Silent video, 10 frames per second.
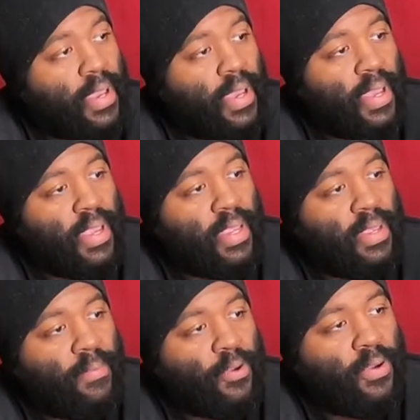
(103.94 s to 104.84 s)
I
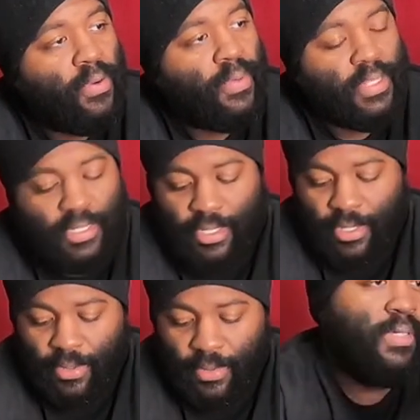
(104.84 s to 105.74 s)
am going to
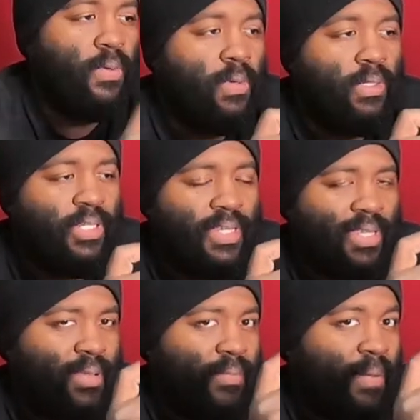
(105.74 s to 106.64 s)
go, or should I
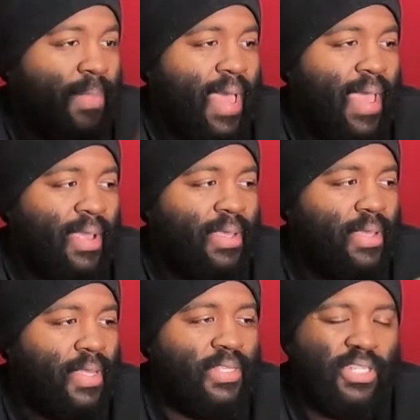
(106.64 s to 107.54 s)
say in my bag,
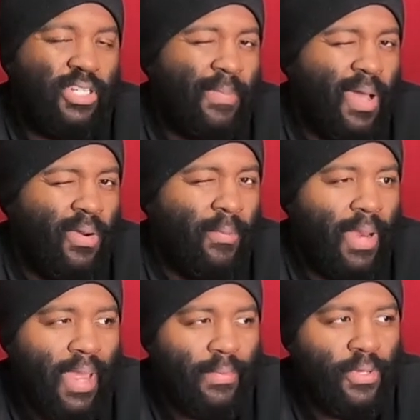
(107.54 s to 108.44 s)
is this Shimano
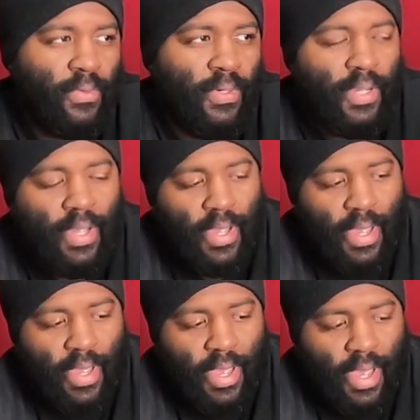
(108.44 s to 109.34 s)
Black Moon.
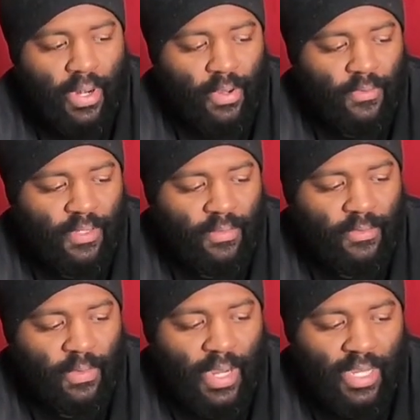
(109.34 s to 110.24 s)
I know some of
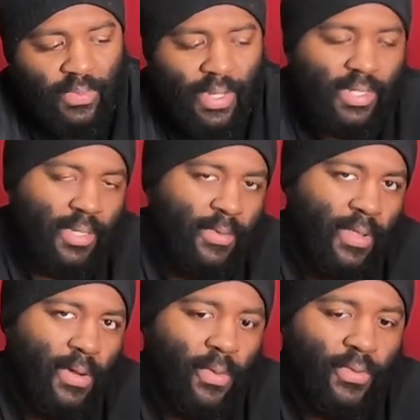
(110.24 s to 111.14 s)
you guys watched some of
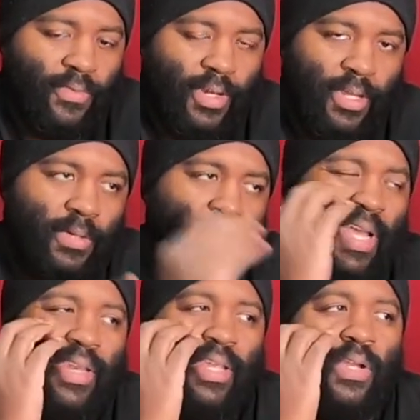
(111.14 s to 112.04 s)
the older videos.
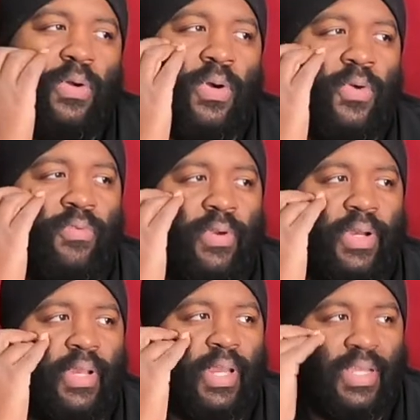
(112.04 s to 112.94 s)
I did go over
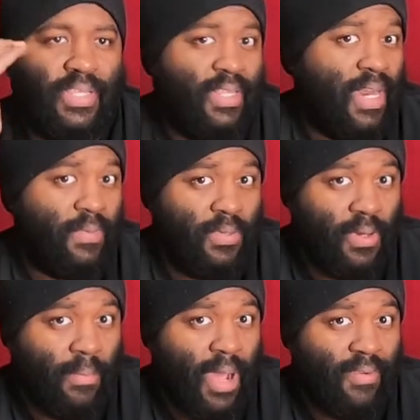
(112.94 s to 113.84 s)
it and I said that I was
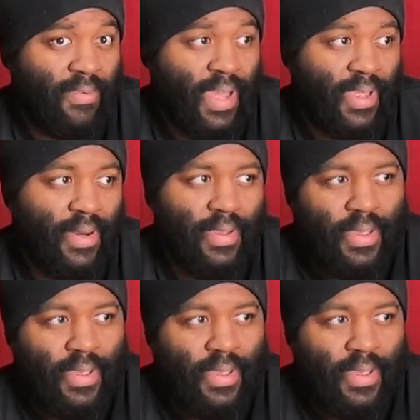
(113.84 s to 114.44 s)
going to modify it.